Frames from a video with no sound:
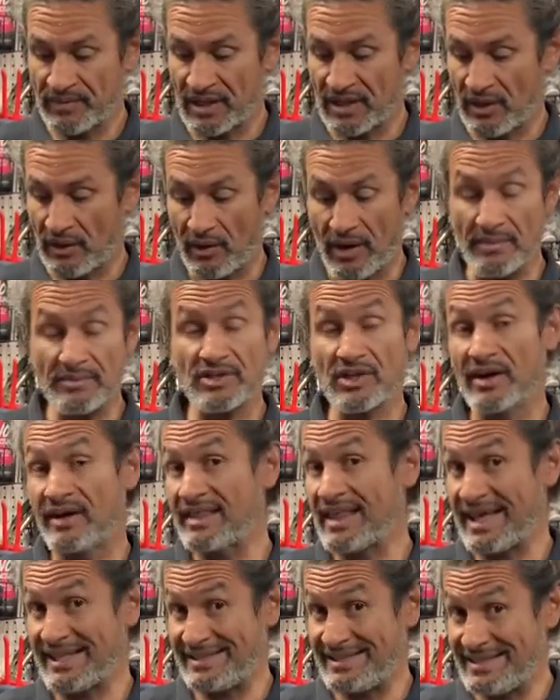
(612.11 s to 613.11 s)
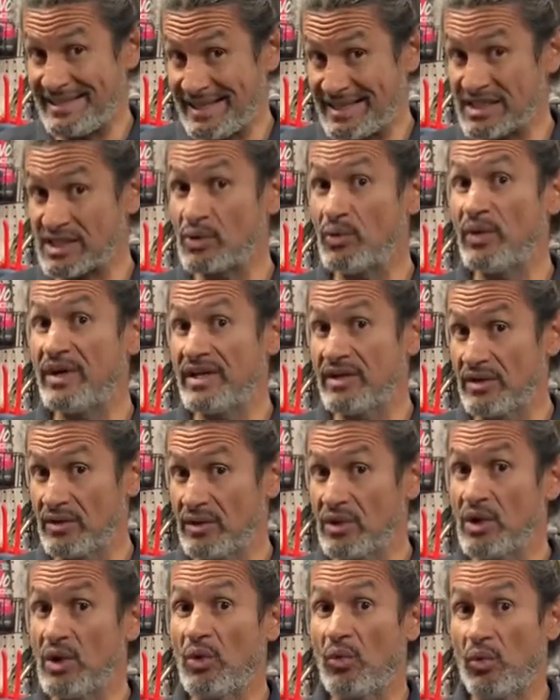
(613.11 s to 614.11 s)
or I'm sorry, that disc wheel
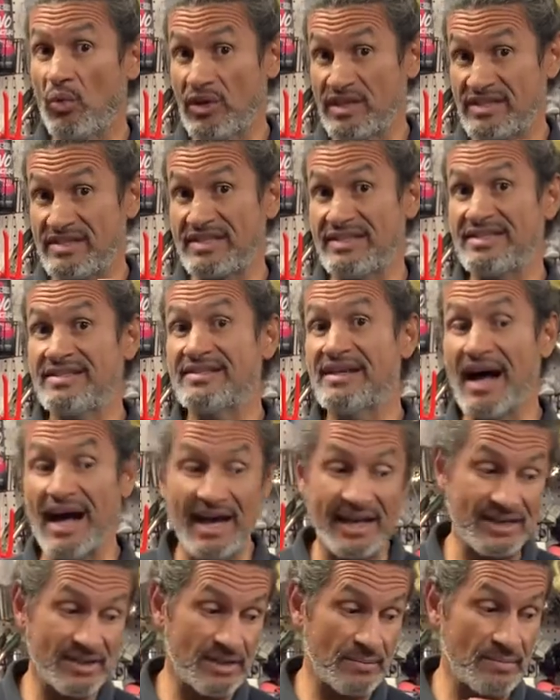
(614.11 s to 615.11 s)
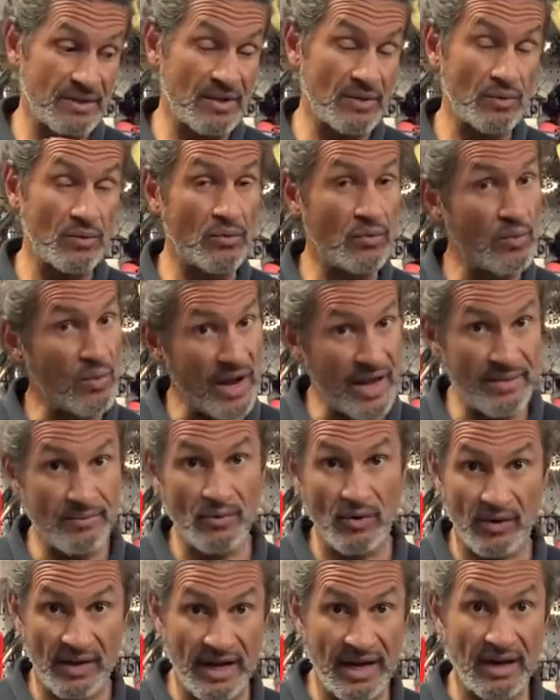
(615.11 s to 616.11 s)
was designed to be way
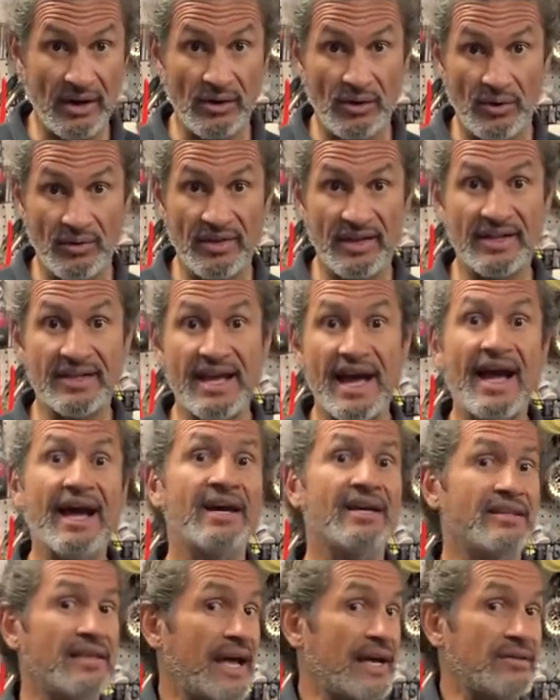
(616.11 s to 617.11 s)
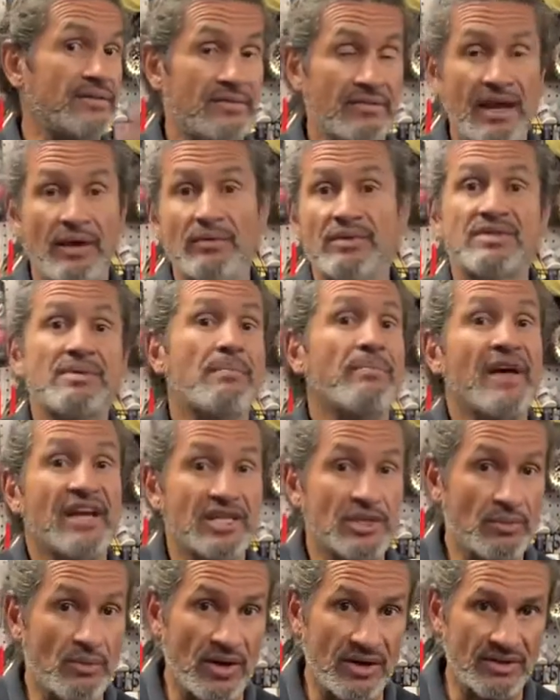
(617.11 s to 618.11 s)
more aero than that, and that was a
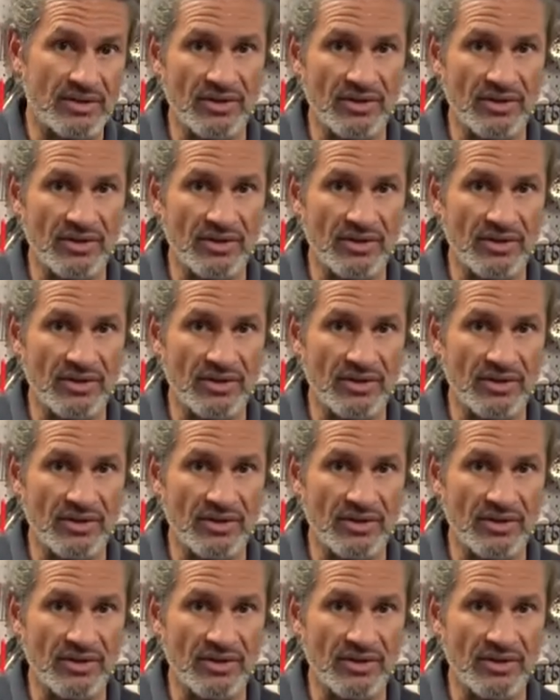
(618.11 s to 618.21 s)
benchmark,